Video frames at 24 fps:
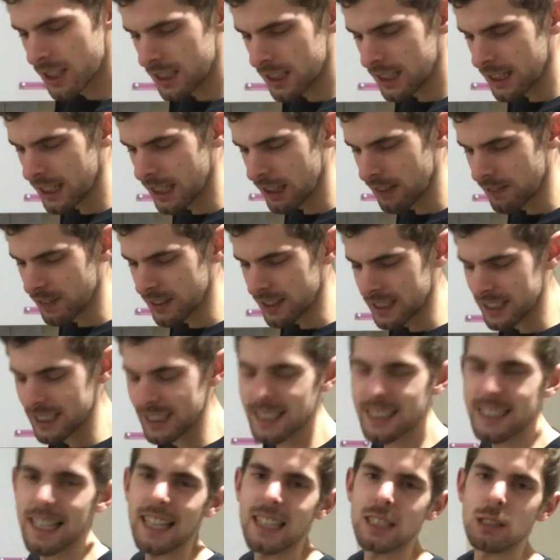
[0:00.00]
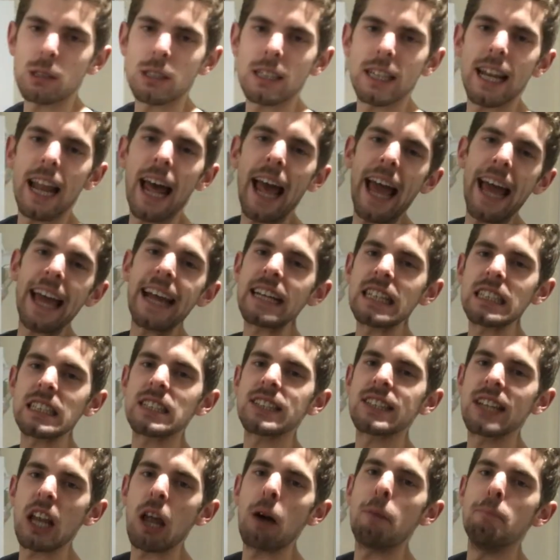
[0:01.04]
Even says an
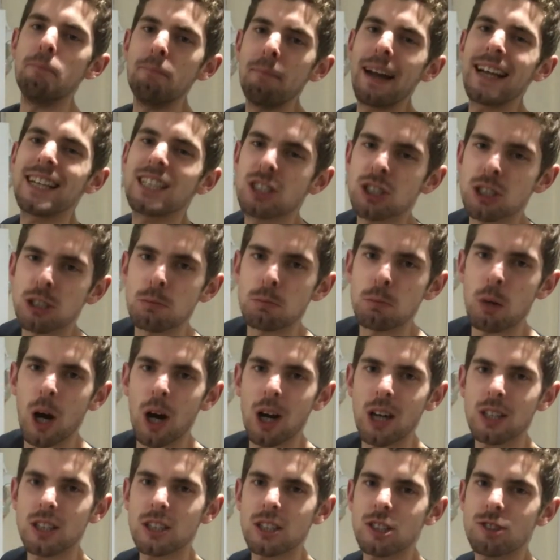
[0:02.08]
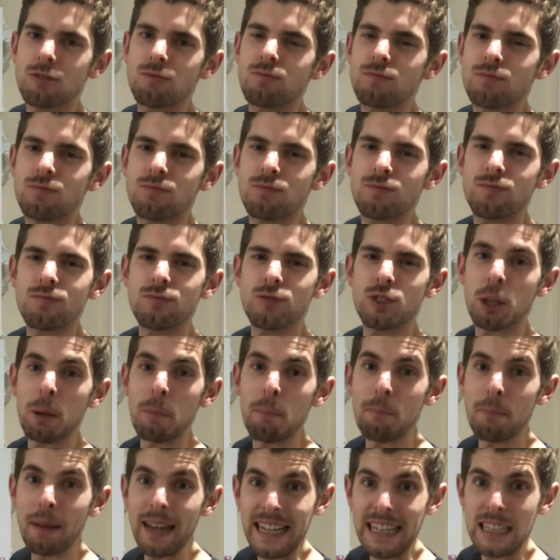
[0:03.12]
exclamation mark to
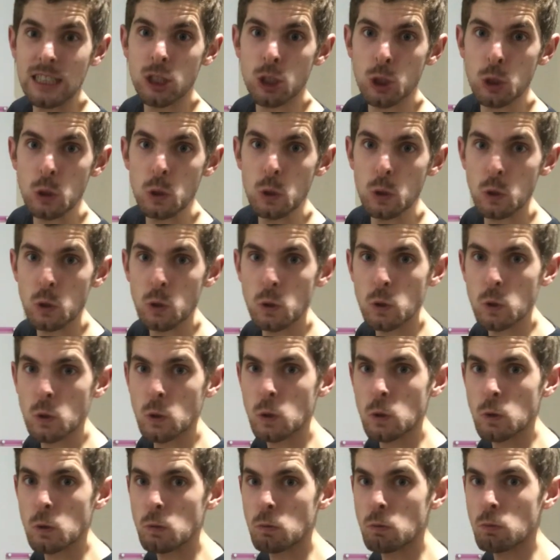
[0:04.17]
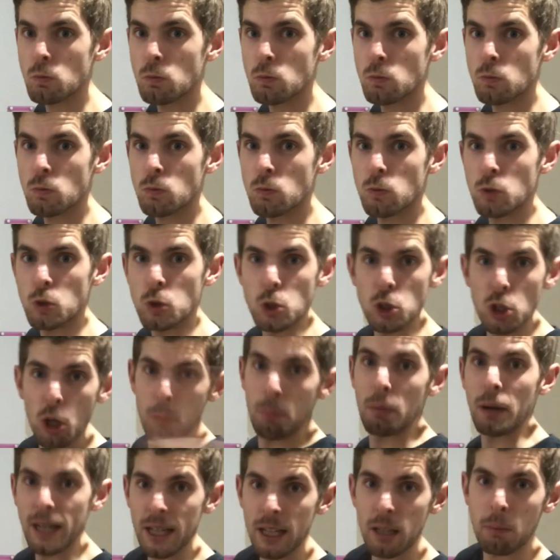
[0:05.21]
make sure. No
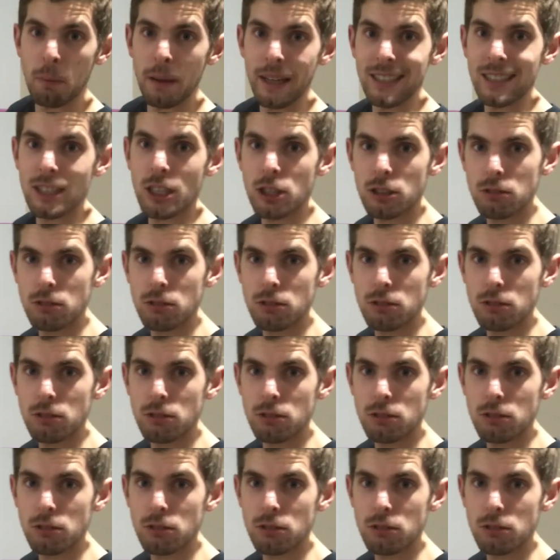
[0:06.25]
pink meat.